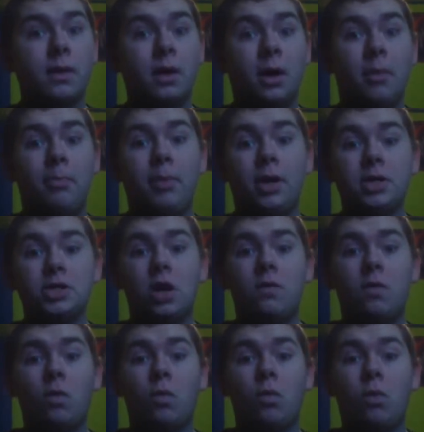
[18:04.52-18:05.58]
a bunch
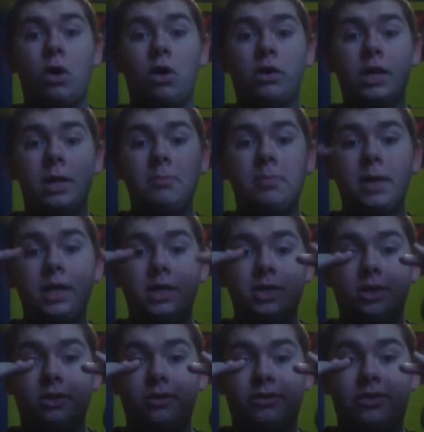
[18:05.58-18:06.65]
of walking
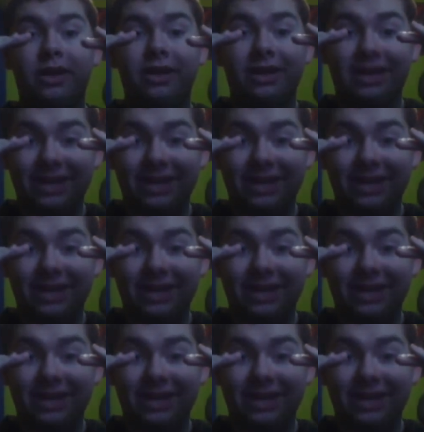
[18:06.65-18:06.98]
pictures.